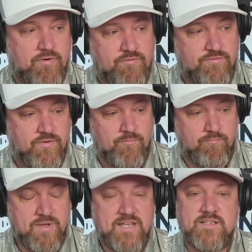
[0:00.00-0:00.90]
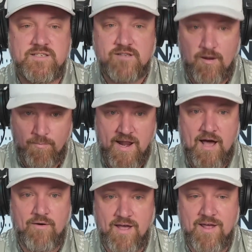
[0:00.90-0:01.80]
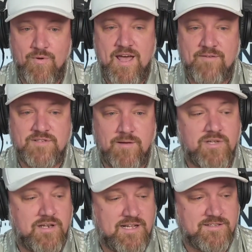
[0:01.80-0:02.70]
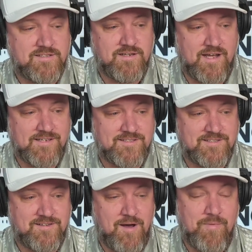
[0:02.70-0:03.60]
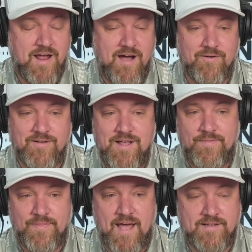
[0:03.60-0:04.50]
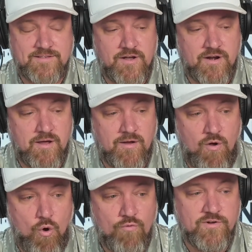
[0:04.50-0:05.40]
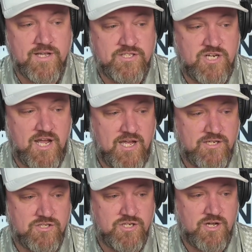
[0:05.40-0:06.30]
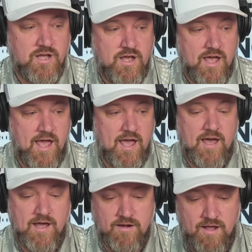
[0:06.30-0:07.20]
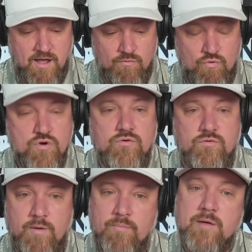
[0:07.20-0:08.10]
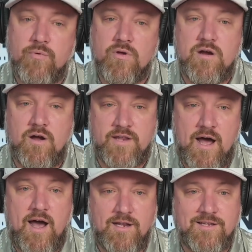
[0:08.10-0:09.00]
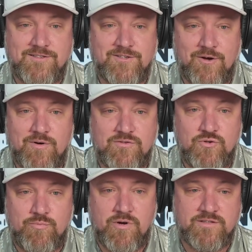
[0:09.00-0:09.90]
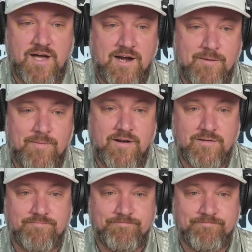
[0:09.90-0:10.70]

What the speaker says: of business coming out. And we have something that's coming out that's going to hopefully change and root the people here on the island. So we're super excited about it.